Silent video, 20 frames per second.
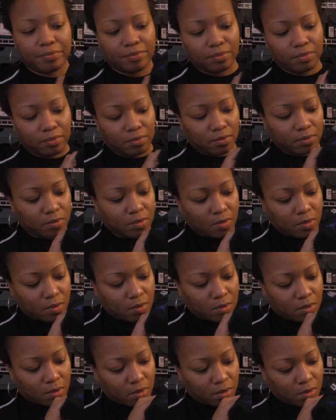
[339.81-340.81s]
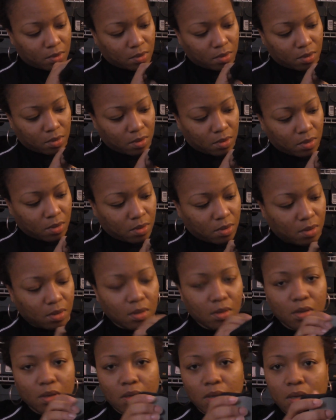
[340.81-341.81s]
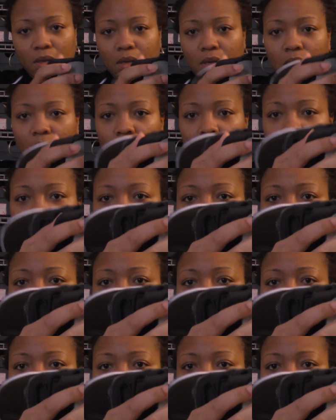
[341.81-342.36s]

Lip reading: (silence)